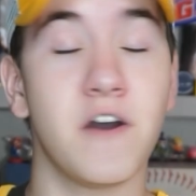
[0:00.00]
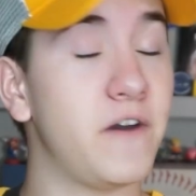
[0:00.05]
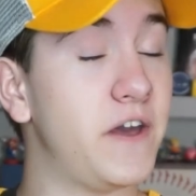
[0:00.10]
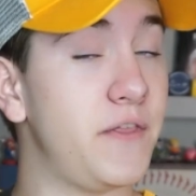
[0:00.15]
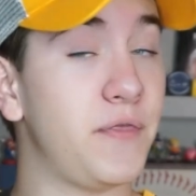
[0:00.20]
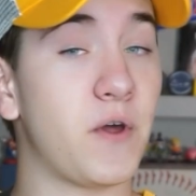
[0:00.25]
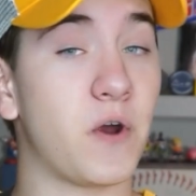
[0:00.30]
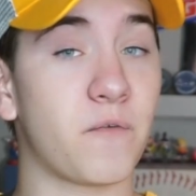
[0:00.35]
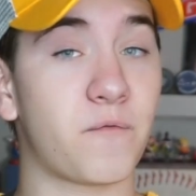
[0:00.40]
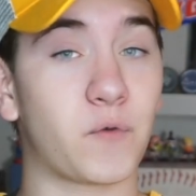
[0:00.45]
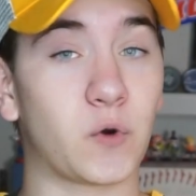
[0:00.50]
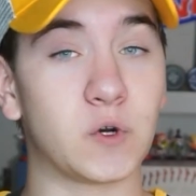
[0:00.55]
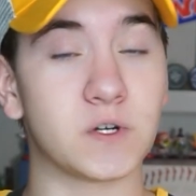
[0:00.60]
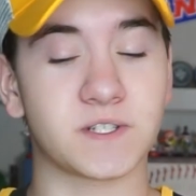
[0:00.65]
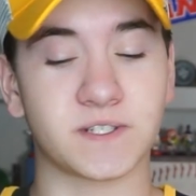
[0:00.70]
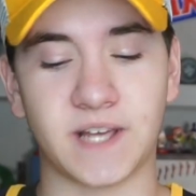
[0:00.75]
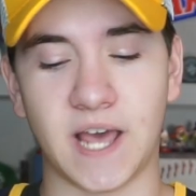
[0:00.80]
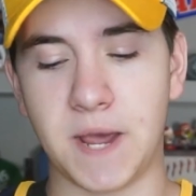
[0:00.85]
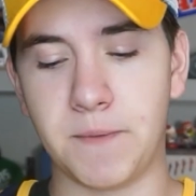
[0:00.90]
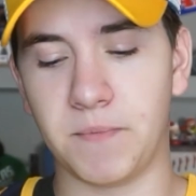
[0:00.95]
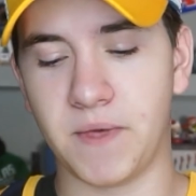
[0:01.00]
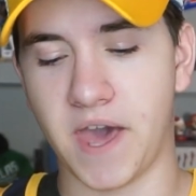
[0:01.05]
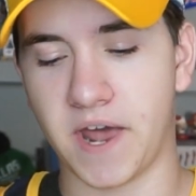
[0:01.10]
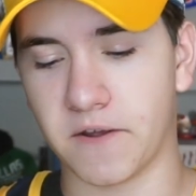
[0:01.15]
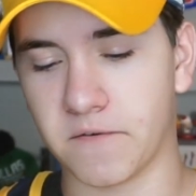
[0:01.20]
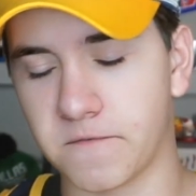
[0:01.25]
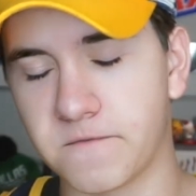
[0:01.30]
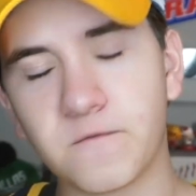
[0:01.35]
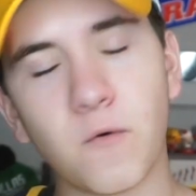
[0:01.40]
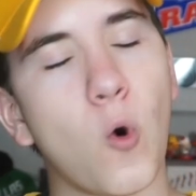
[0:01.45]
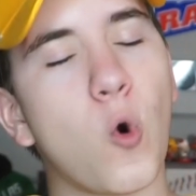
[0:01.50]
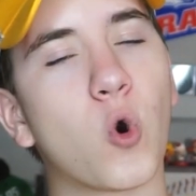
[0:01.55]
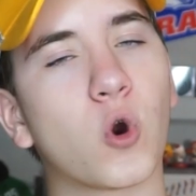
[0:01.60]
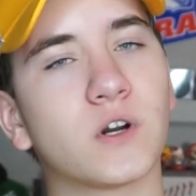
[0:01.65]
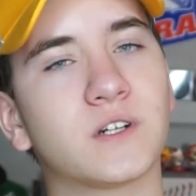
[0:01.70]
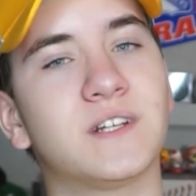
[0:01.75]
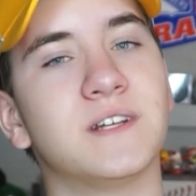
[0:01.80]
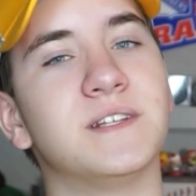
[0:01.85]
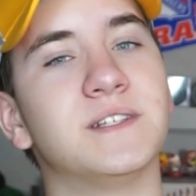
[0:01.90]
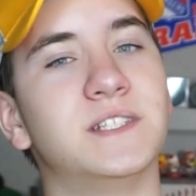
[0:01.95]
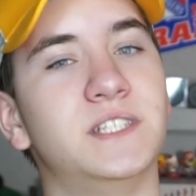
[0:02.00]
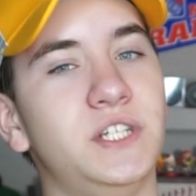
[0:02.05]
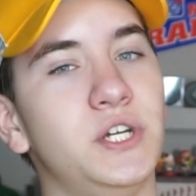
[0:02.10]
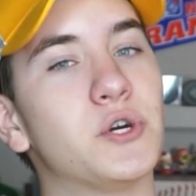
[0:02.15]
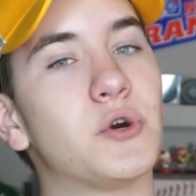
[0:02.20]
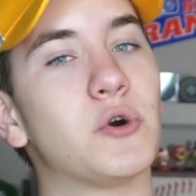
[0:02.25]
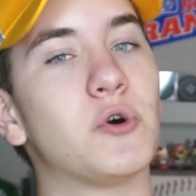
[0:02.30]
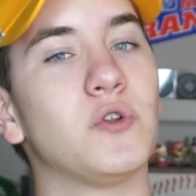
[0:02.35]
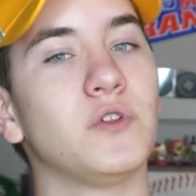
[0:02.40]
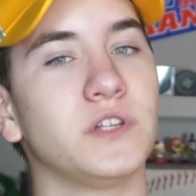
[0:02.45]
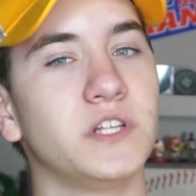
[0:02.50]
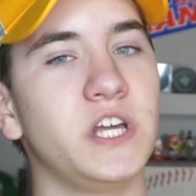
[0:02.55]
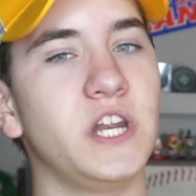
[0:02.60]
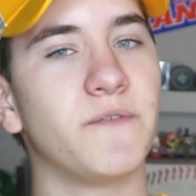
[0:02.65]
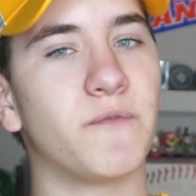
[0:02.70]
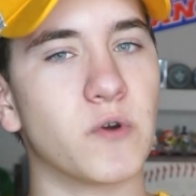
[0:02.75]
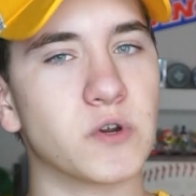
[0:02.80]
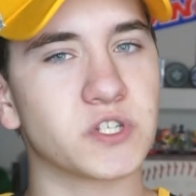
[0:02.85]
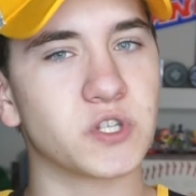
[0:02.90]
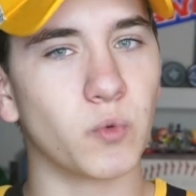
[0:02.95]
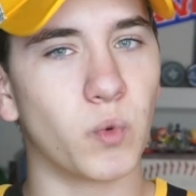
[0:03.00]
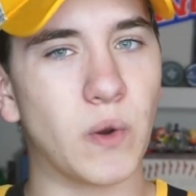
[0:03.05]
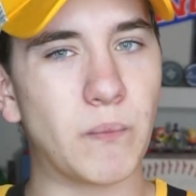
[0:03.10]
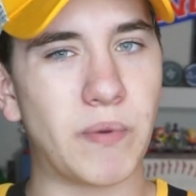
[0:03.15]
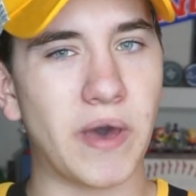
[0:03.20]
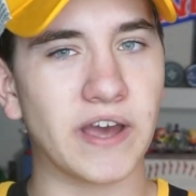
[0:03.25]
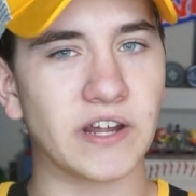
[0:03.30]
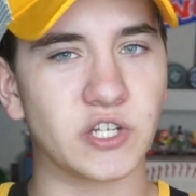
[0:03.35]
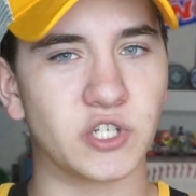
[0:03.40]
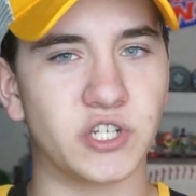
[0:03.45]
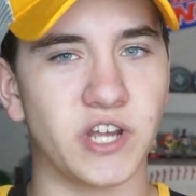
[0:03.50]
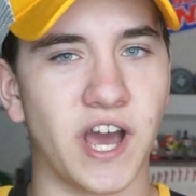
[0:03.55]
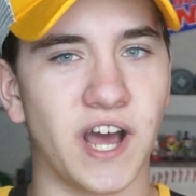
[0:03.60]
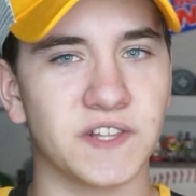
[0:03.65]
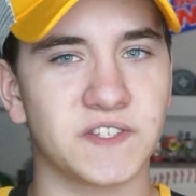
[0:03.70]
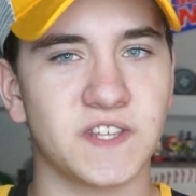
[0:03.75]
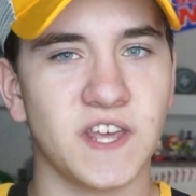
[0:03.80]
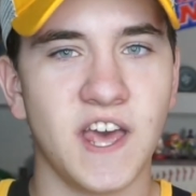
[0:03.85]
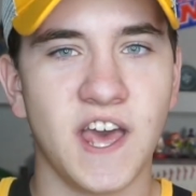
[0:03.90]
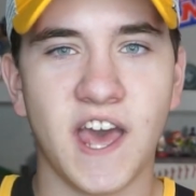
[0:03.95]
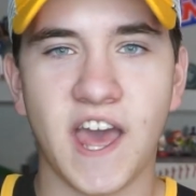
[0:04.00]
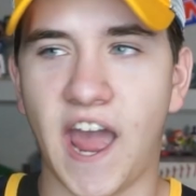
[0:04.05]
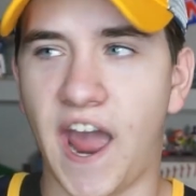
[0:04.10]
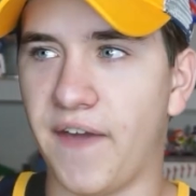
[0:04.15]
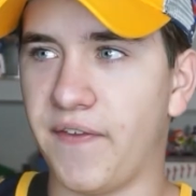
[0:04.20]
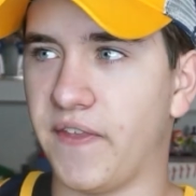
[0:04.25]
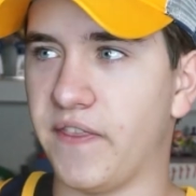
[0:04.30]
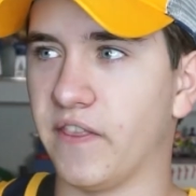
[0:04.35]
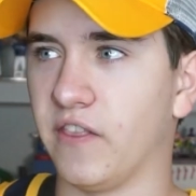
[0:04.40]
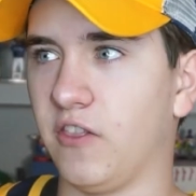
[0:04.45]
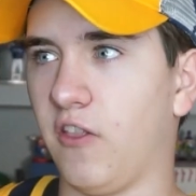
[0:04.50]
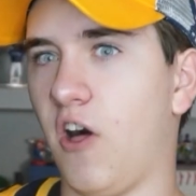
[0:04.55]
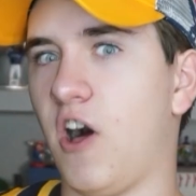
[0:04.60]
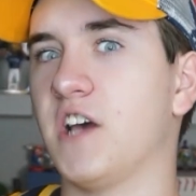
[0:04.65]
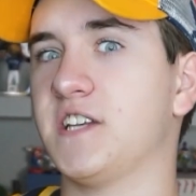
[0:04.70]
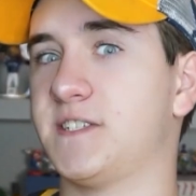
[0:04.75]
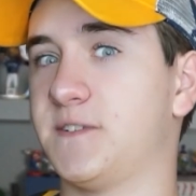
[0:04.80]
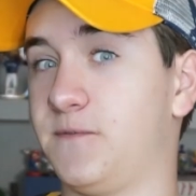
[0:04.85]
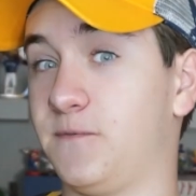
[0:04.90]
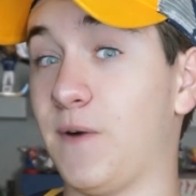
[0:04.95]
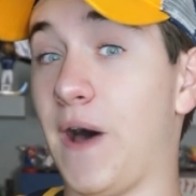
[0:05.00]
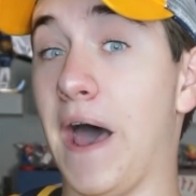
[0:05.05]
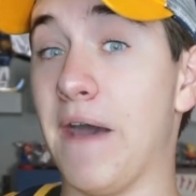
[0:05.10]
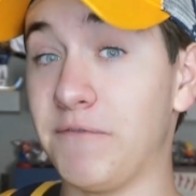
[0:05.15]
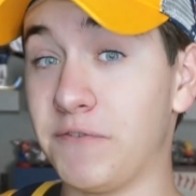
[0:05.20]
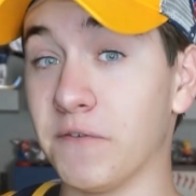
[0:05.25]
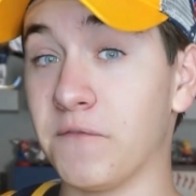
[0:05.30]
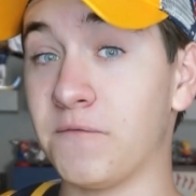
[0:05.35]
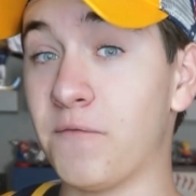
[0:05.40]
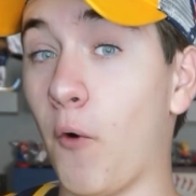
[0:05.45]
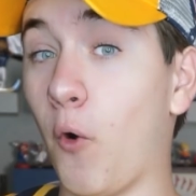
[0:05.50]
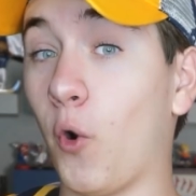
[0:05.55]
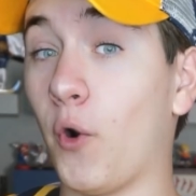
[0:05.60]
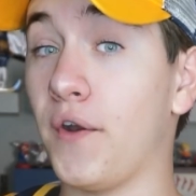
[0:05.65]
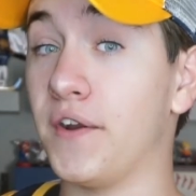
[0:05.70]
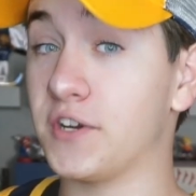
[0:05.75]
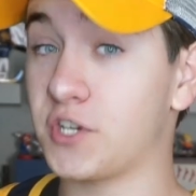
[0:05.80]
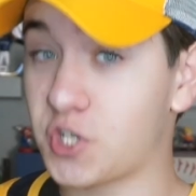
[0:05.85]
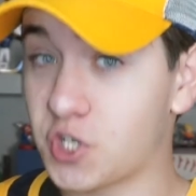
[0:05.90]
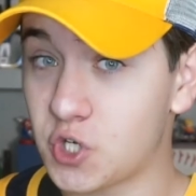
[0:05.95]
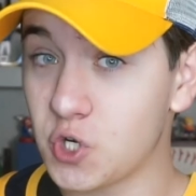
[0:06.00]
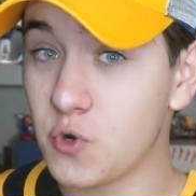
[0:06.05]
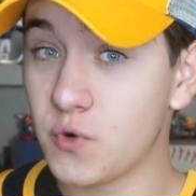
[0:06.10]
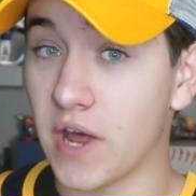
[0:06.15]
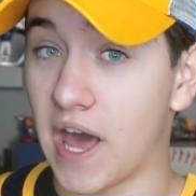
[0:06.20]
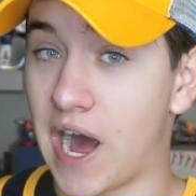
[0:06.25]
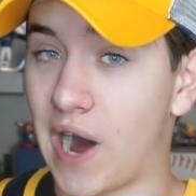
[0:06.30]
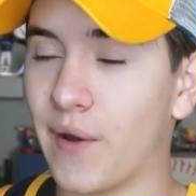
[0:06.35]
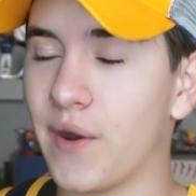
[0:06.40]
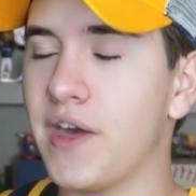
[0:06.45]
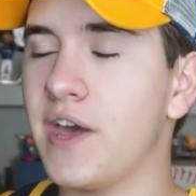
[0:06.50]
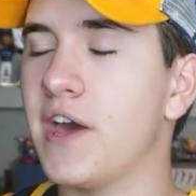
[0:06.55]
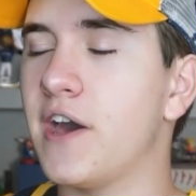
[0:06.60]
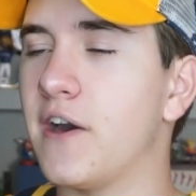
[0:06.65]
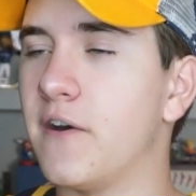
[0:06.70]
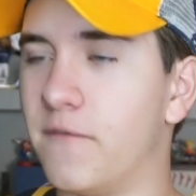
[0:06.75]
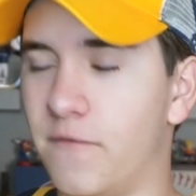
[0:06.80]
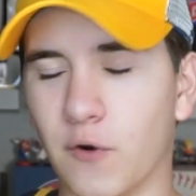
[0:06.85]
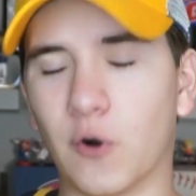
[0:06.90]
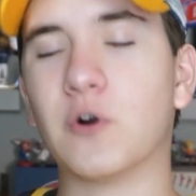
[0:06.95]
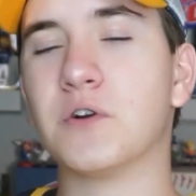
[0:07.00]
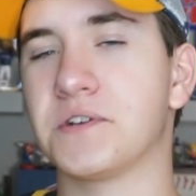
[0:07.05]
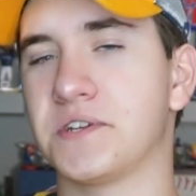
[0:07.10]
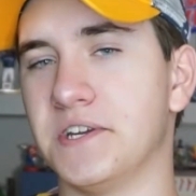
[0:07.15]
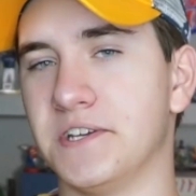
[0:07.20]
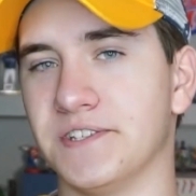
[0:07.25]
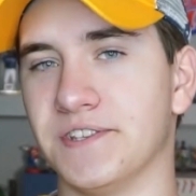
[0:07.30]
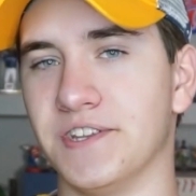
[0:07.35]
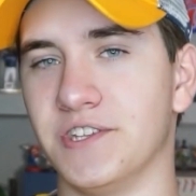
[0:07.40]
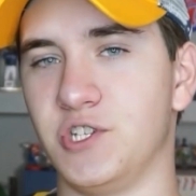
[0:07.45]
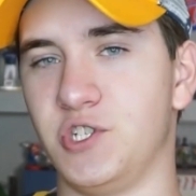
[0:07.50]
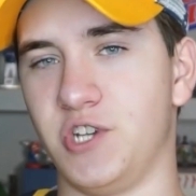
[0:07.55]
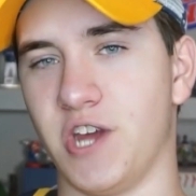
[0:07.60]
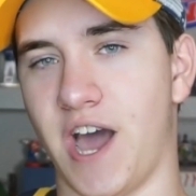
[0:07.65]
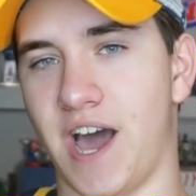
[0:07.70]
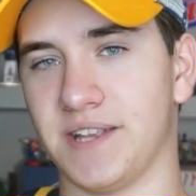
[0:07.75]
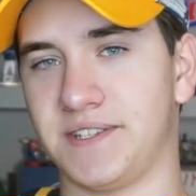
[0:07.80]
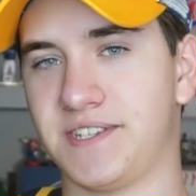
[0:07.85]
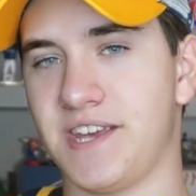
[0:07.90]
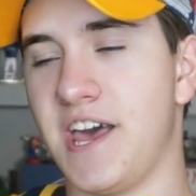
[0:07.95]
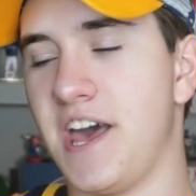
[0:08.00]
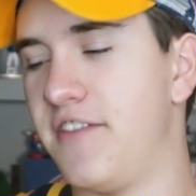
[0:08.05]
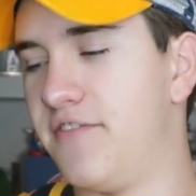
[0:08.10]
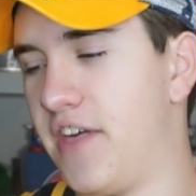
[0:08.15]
In their first game, they had a 4 to 0 lead versus the Winnipeg Jets and lost 5 to 4 in a shootout versus the Jets.